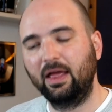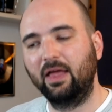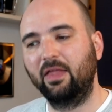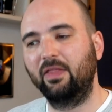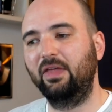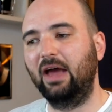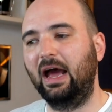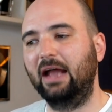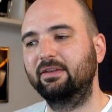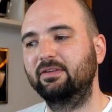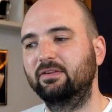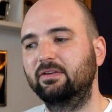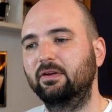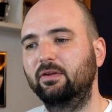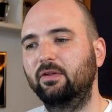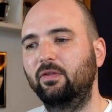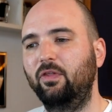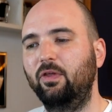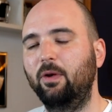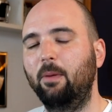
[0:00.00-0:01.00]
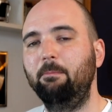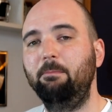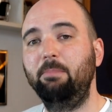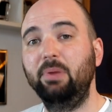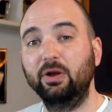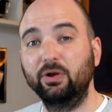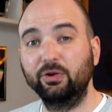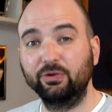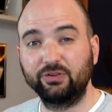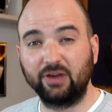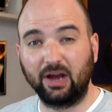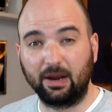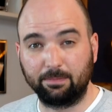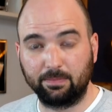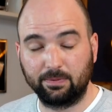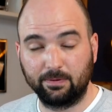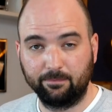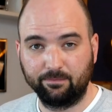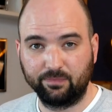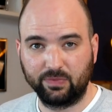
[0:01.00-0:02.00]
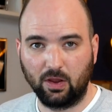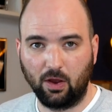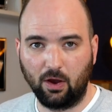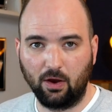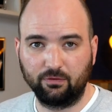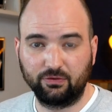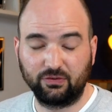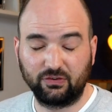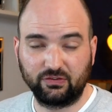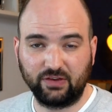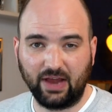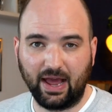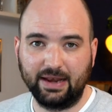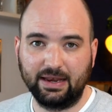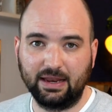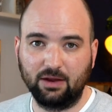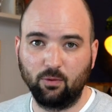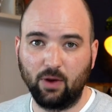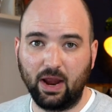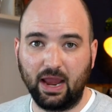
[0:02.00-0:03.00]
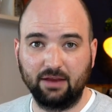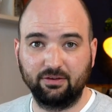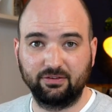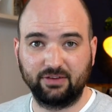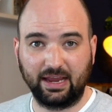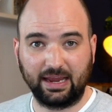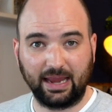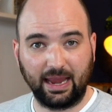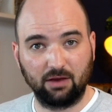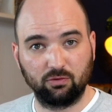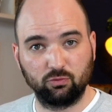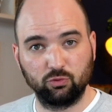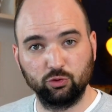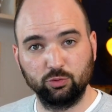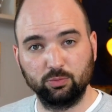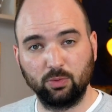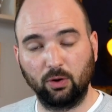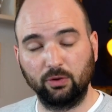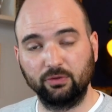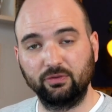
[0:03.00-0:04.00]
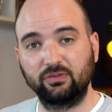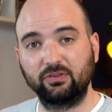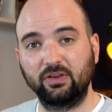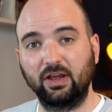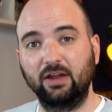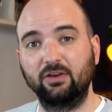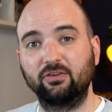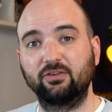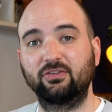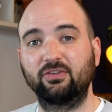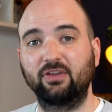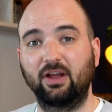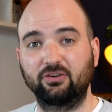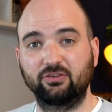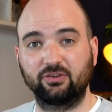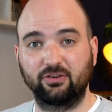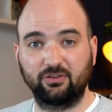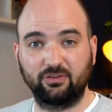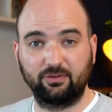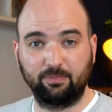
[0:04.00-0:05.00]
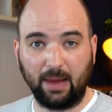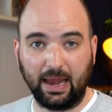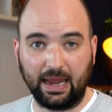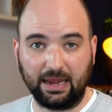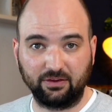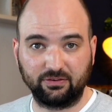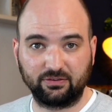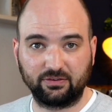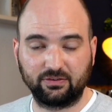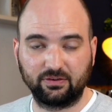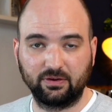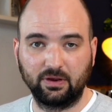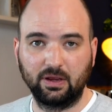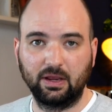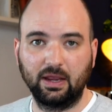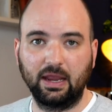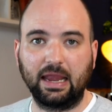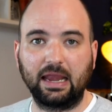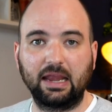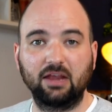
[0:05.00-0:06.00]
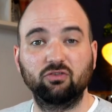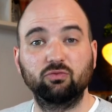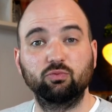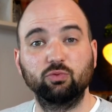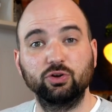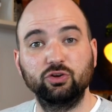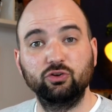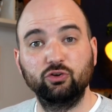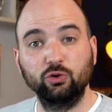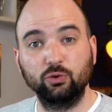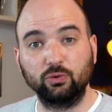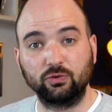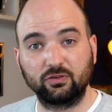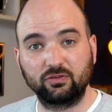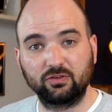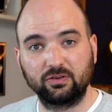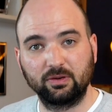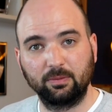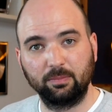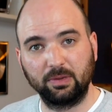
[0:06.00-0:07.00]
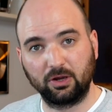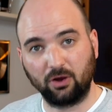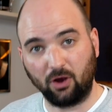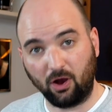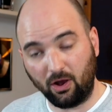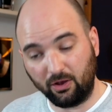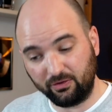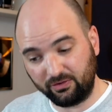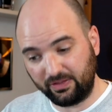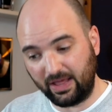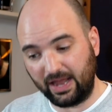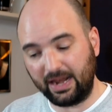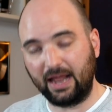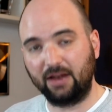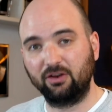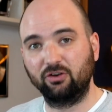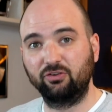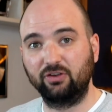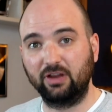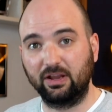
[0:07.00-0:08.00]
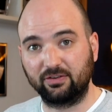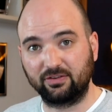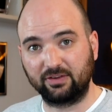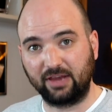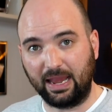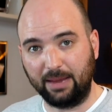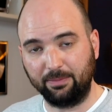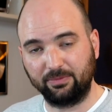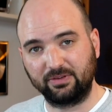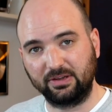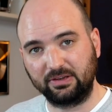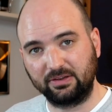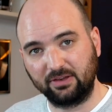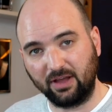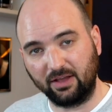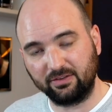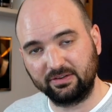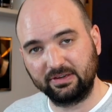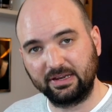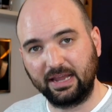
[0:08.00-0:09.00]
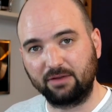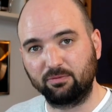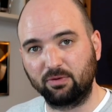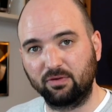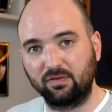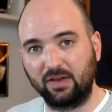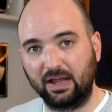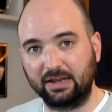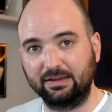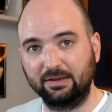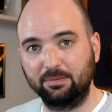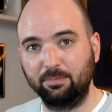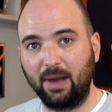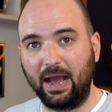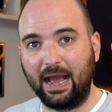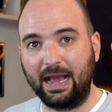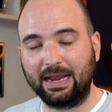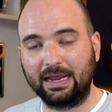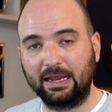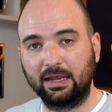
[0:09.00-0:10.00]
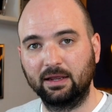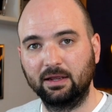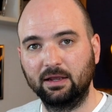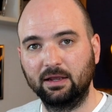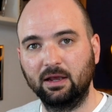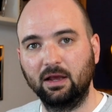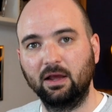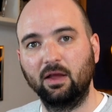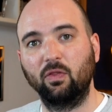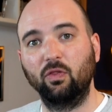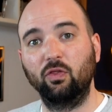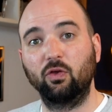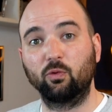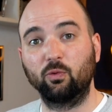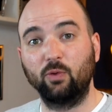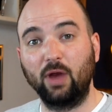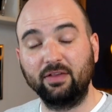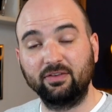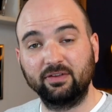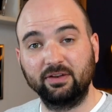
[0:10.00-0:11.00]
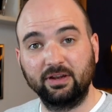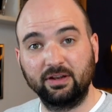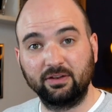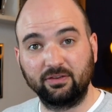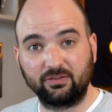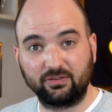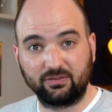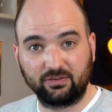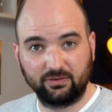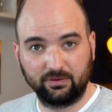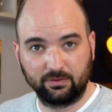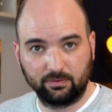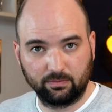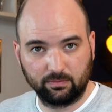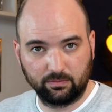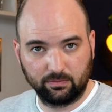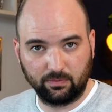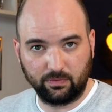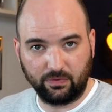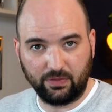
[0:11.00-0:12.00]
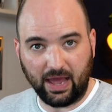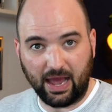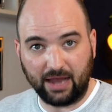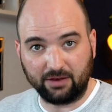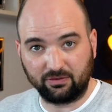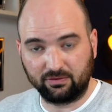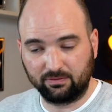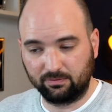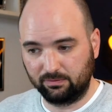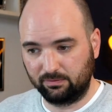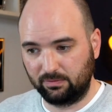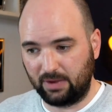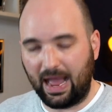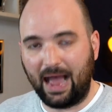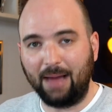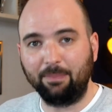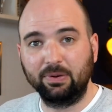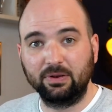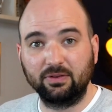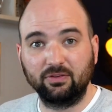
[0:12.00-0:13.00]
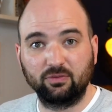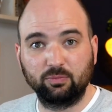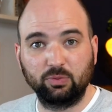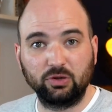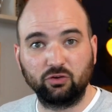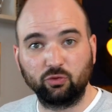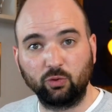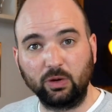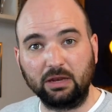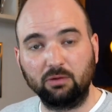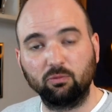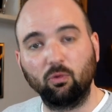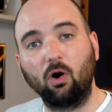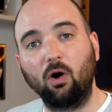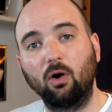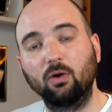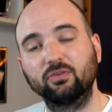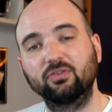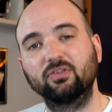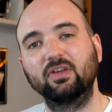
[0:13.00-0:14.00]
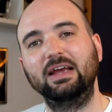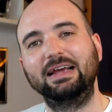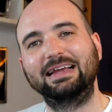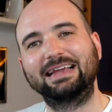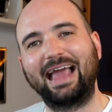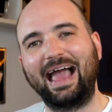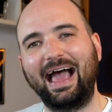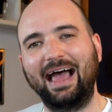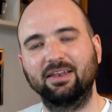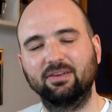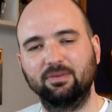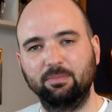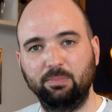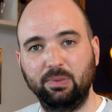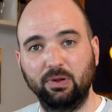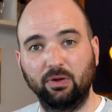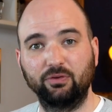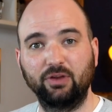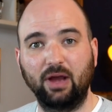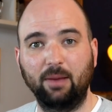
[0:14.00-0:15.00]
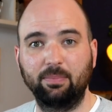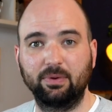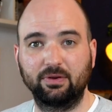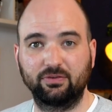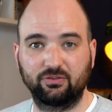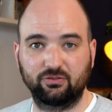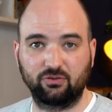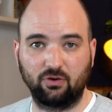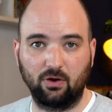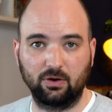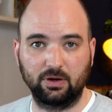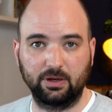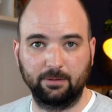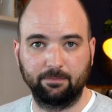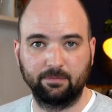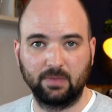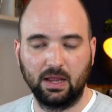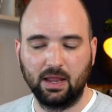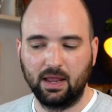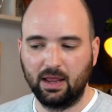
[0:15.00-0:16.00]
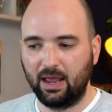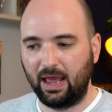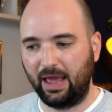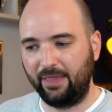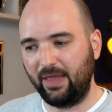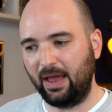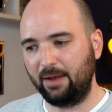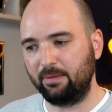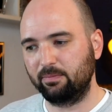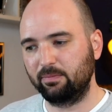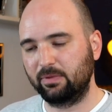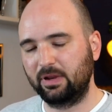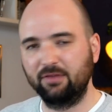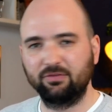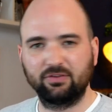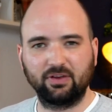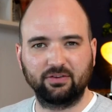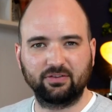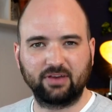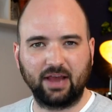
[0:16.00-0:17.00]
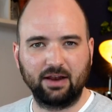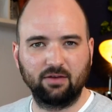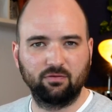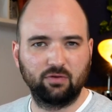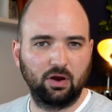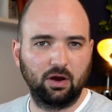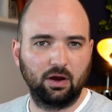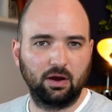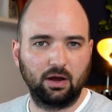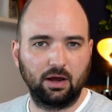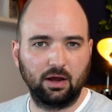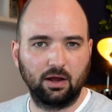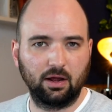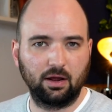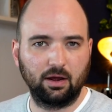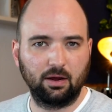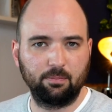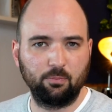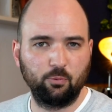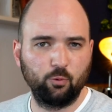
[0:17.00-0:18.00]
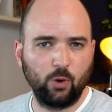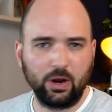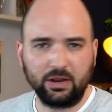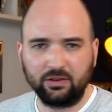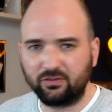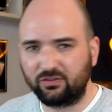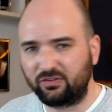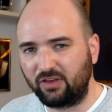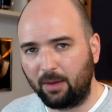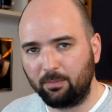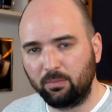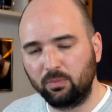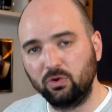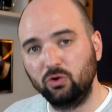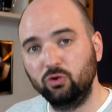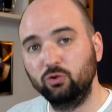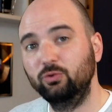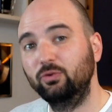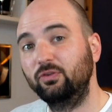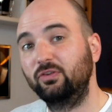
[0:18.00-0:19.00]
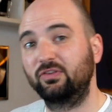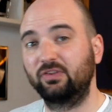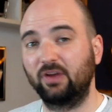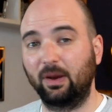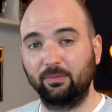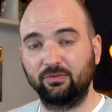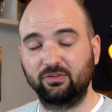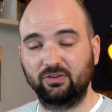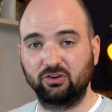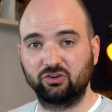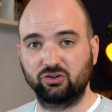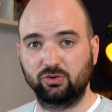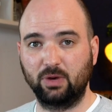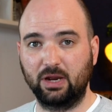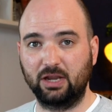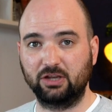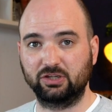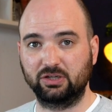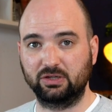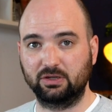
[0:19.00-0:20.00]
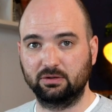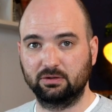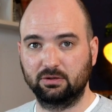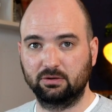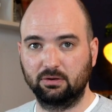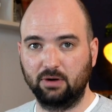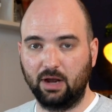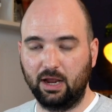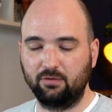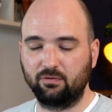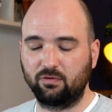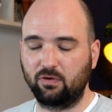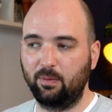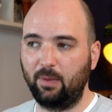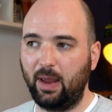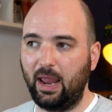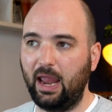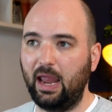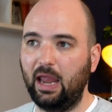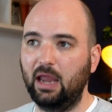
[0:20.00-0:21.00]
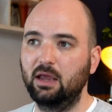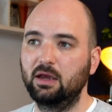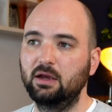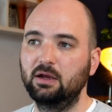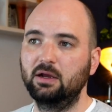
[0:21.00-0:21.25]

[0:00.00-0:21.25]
that the buildup of standing waves, aka room modes, in such a space is reduced. Because that energy escapes, it doesn't get reflected back. The resonance that happens between walls can't build up as strongly. And that gives us kind of a, a win some, lose some situation, right? From a